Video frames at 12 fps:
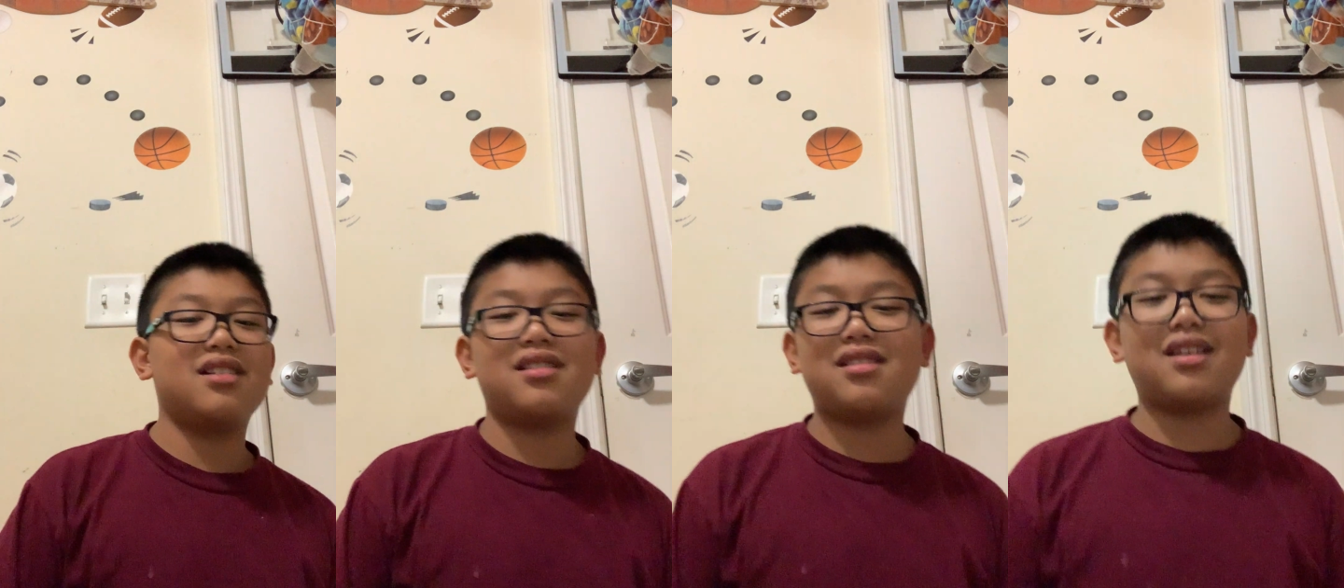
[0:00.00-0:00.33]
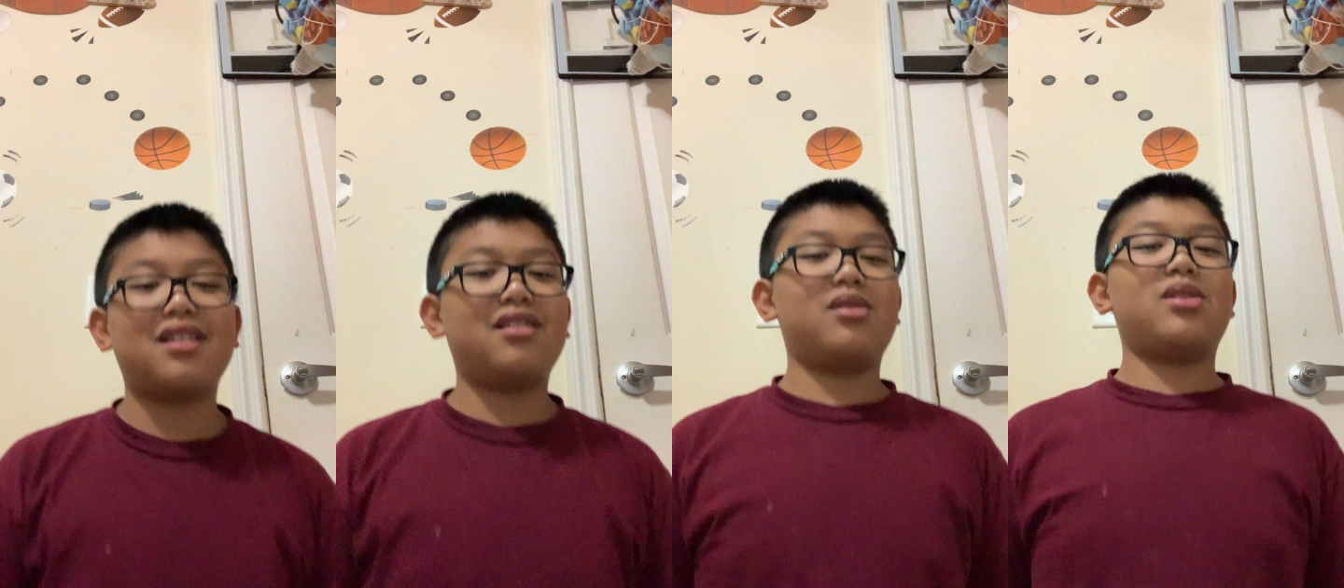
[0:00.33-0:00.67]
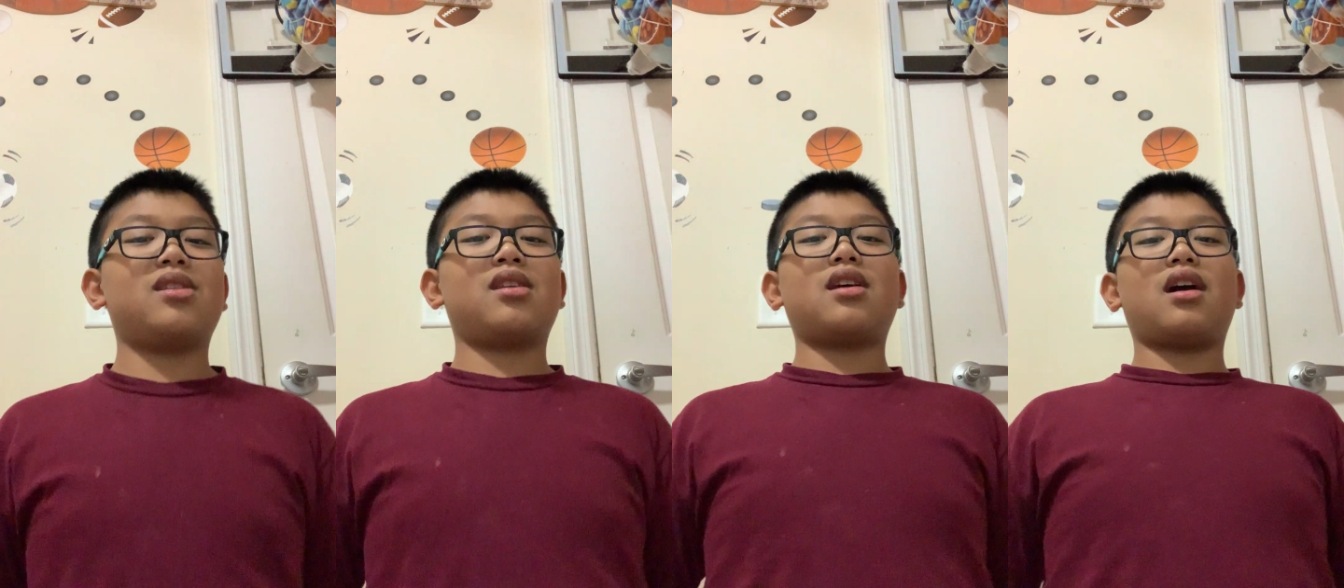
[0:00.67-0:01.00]
see you
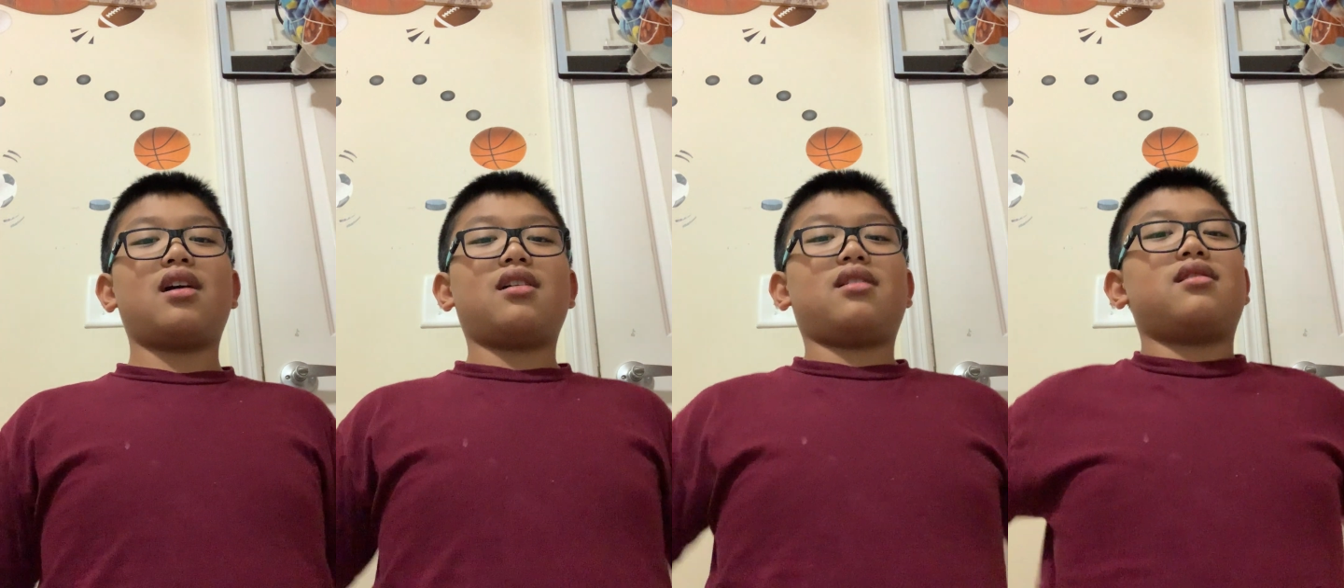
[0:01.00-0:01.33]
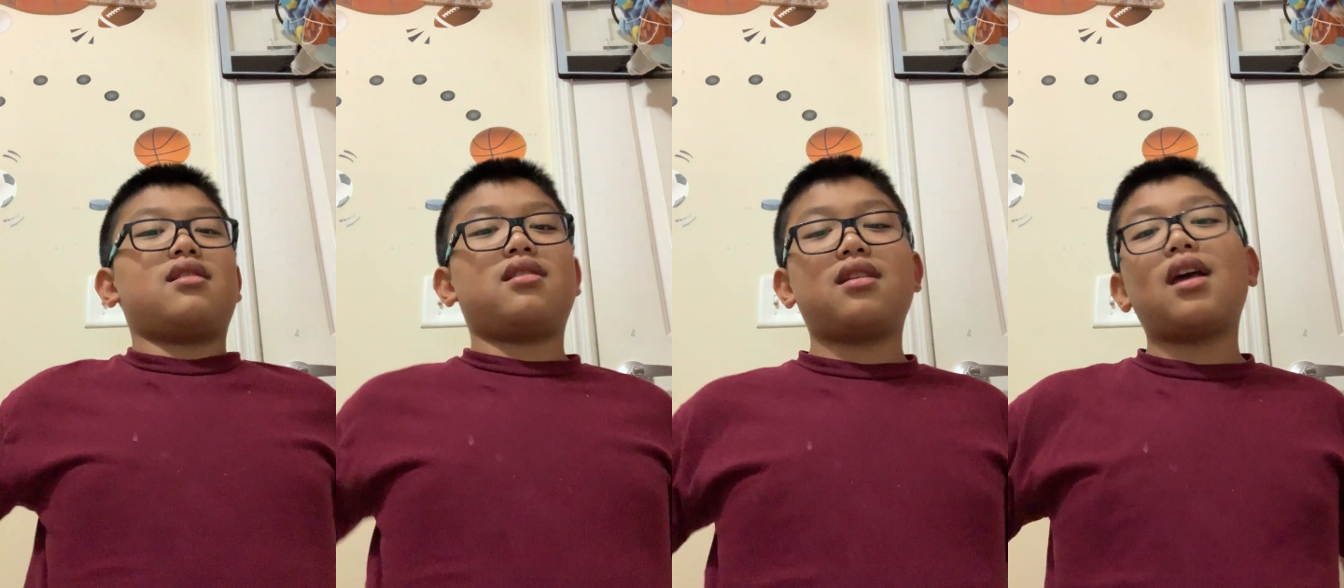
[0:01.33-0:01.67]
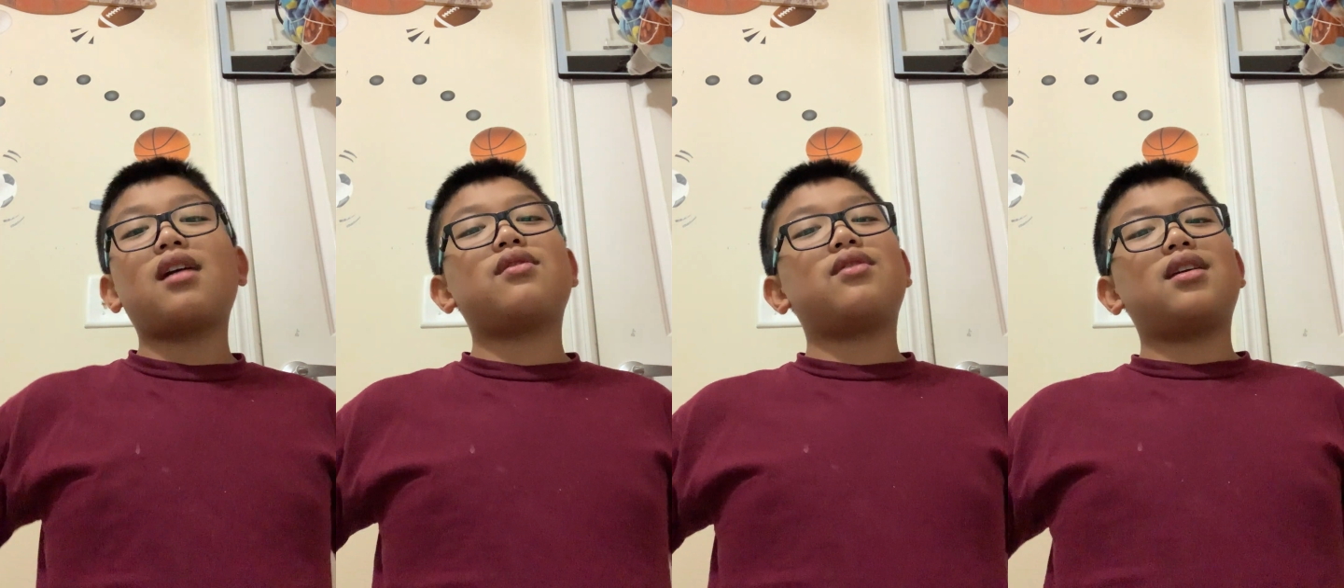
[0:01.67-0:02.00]
guys in the
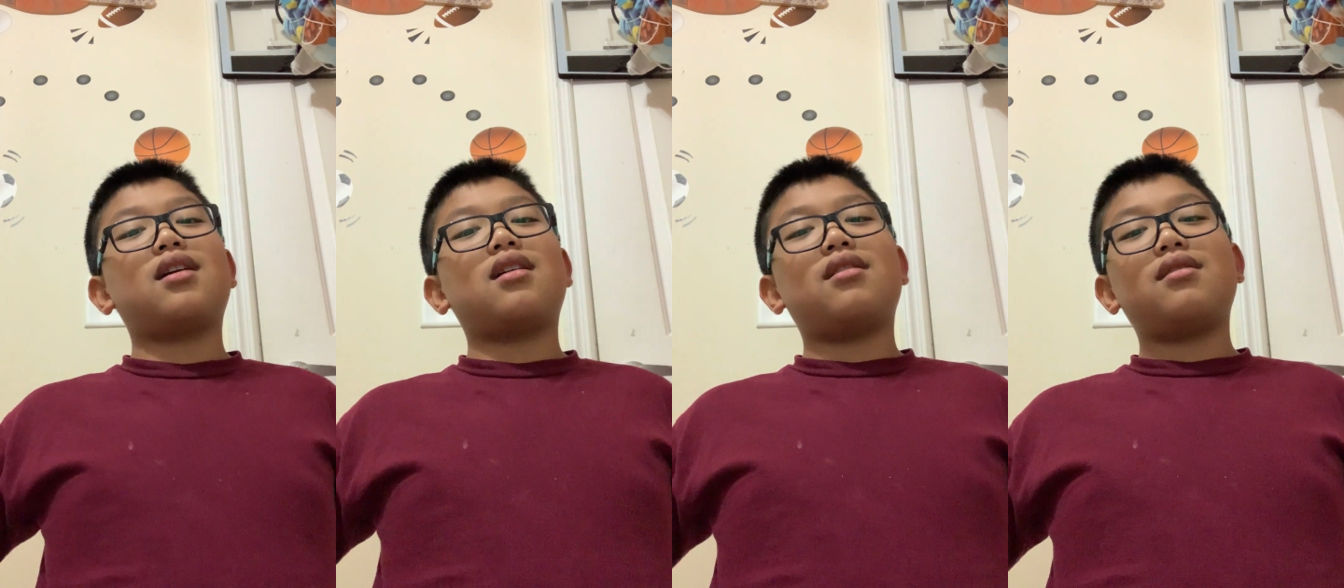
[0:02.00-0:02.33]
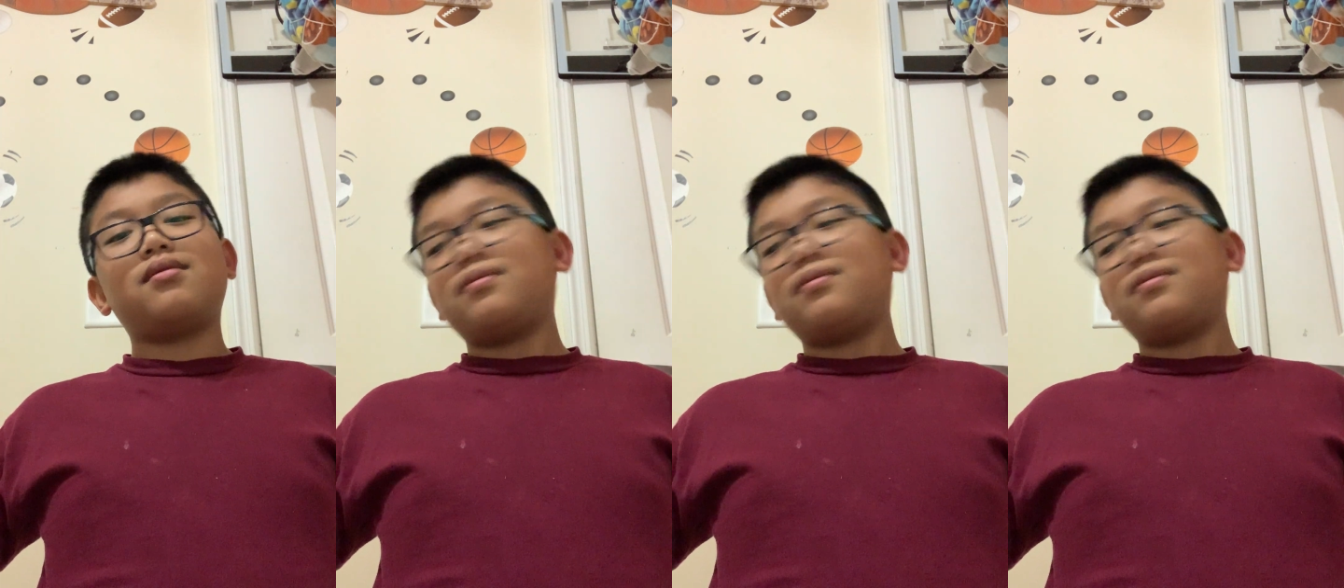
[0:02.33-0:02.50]
next video.